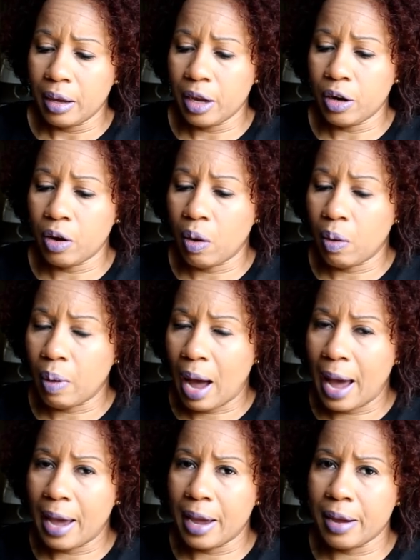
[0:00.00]
you know,
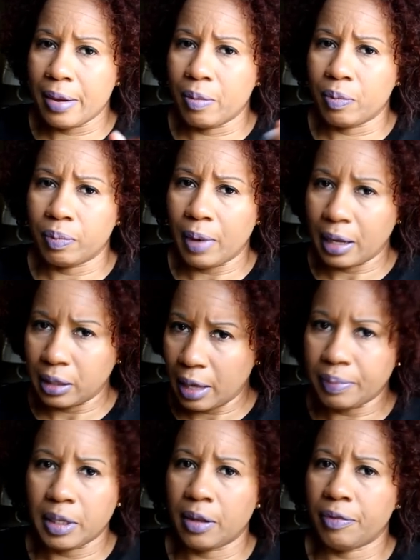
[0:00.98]
I
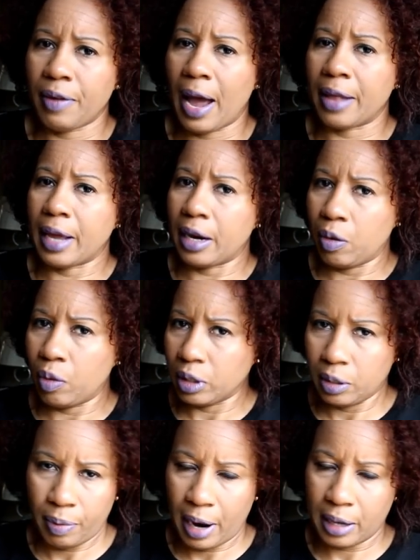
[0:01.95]
accepted the fact that it
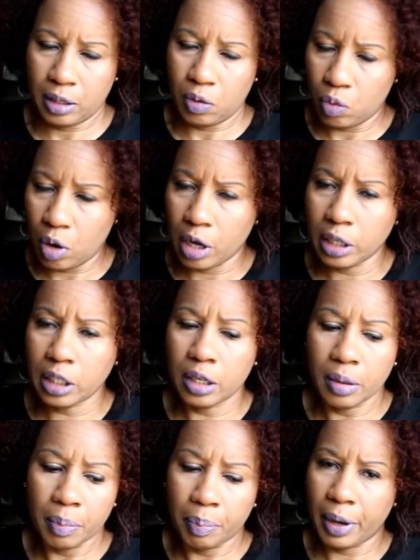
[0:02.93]
was the price it was,
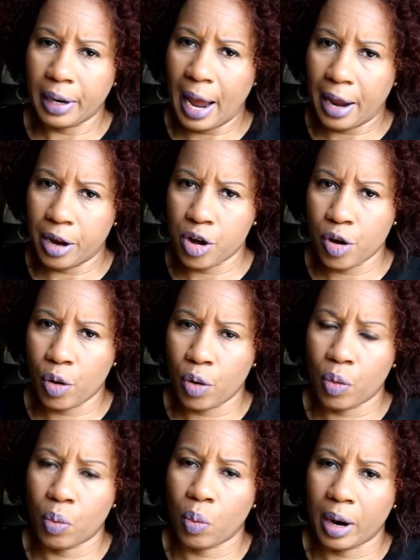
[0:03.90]
but I
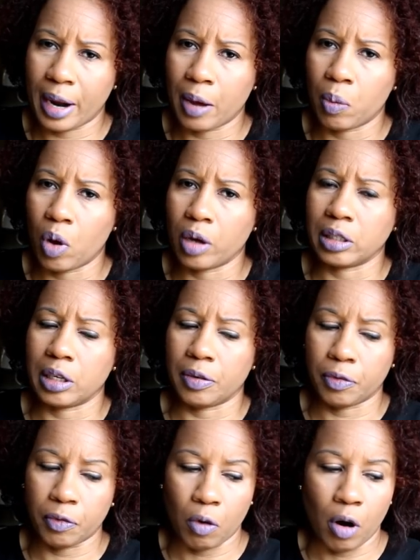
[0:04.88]
know what I want
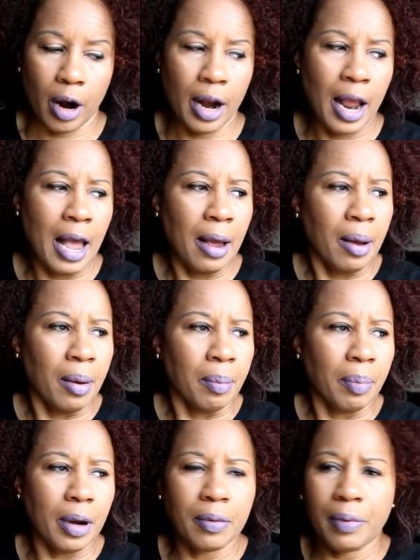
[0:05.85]
it for.
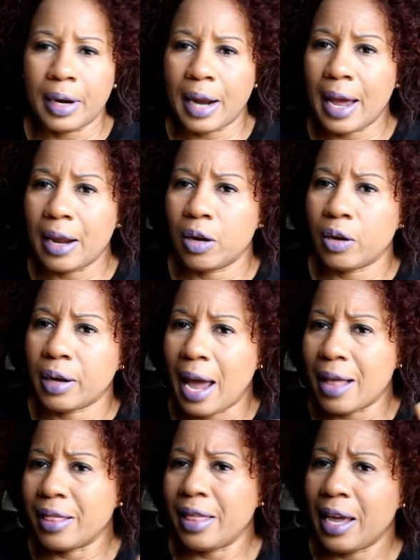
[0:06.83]
But when I look
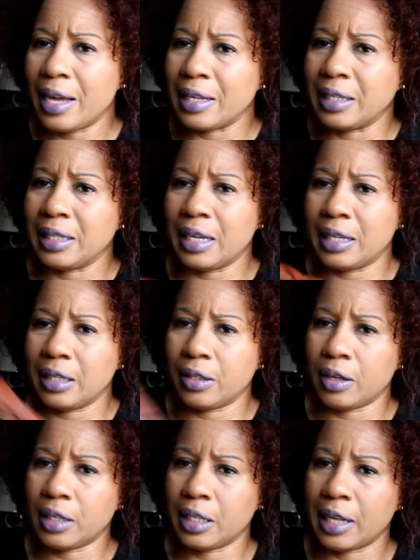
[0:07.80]
at this, it's
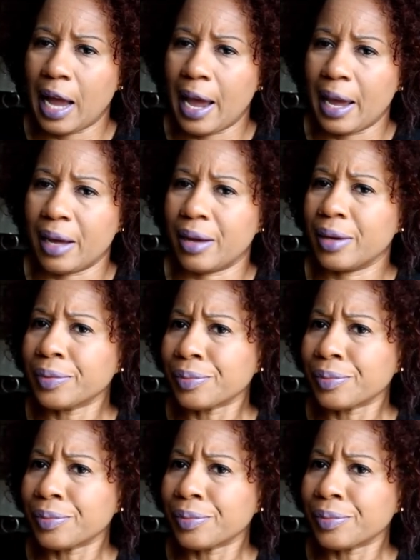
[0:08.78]
just like